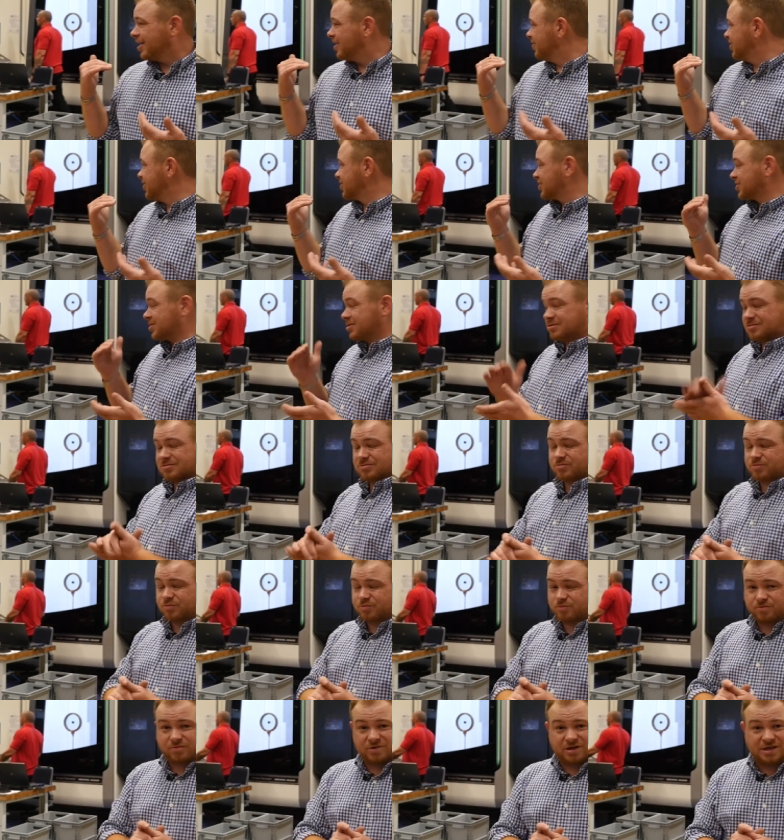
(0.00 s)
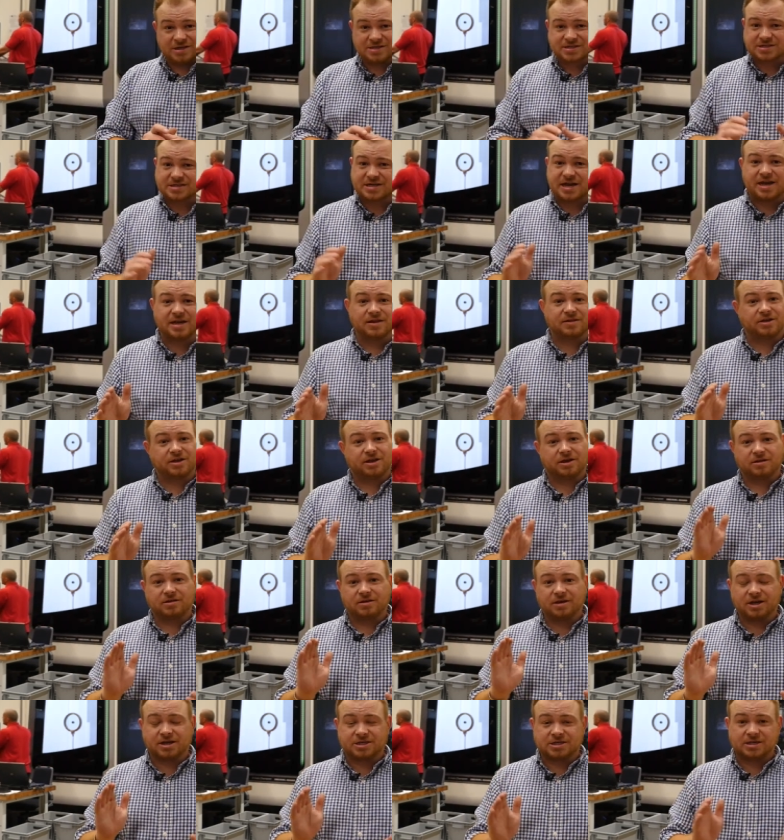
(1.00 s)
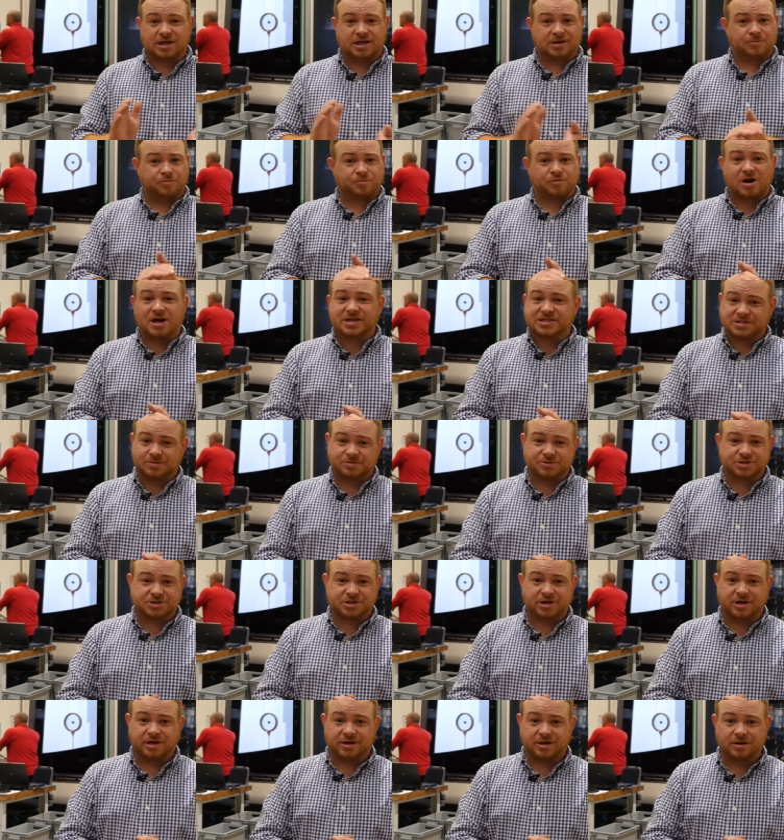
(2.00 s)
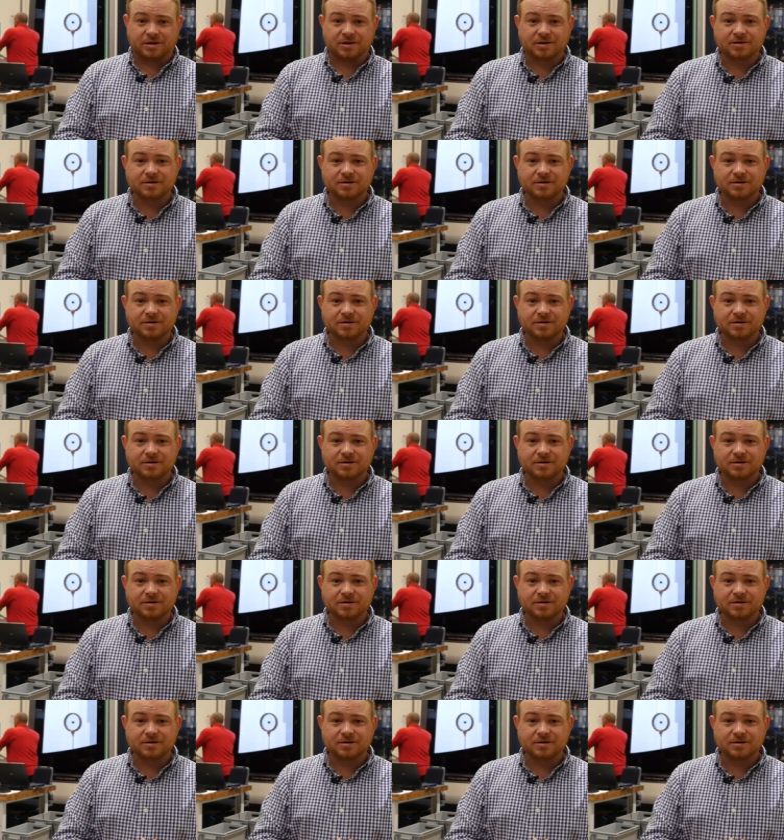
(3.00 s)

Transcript: on this insanely impressive machine.